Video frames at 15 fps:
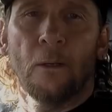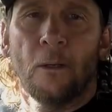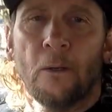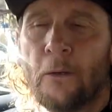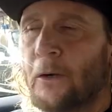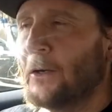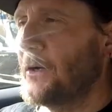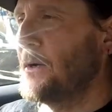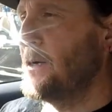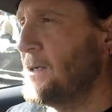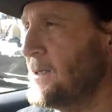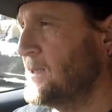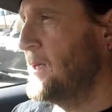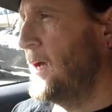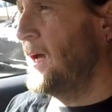All right
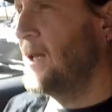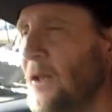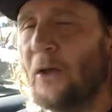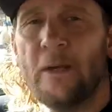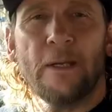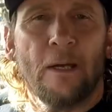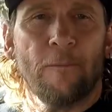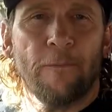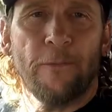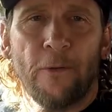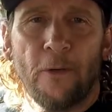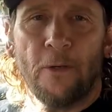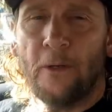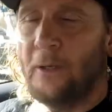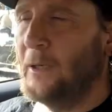guys, lined up
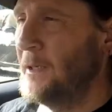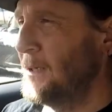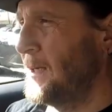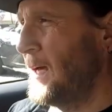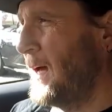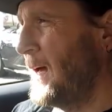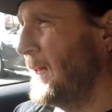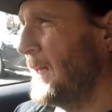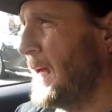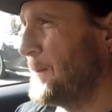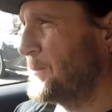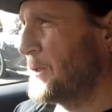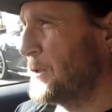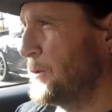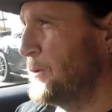for lap
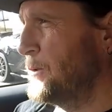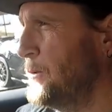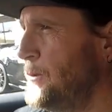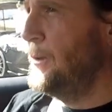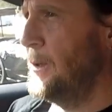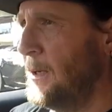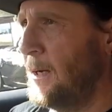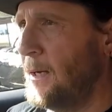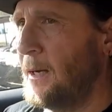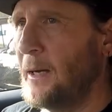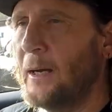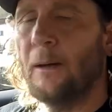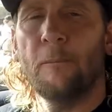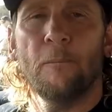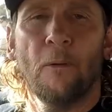2.
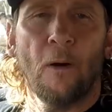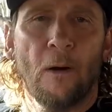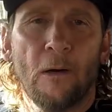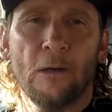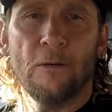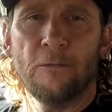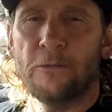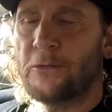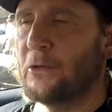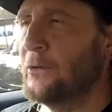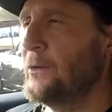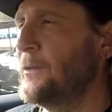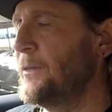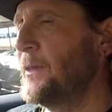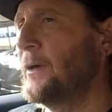I've
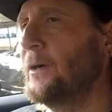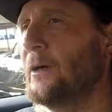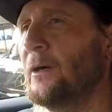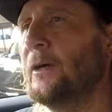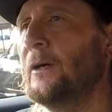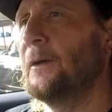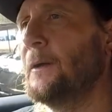turned the